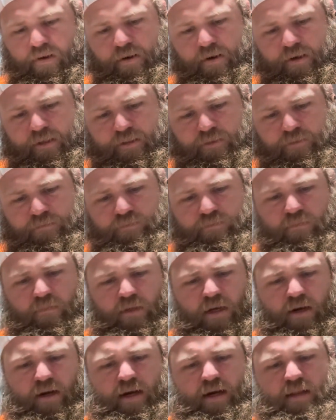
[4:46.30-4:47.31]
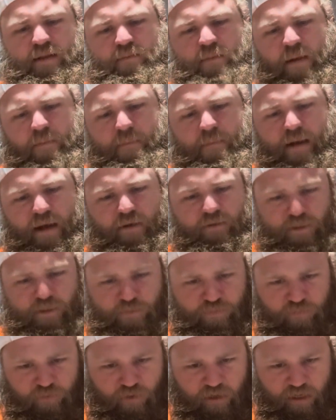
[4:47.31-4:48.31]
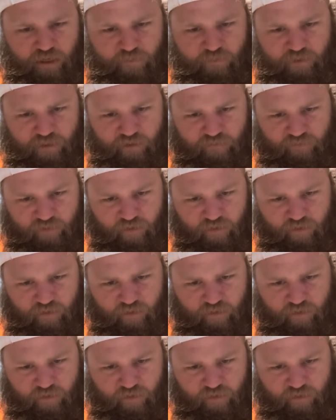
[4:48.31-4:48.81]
All right, now that my mouth is primed and I've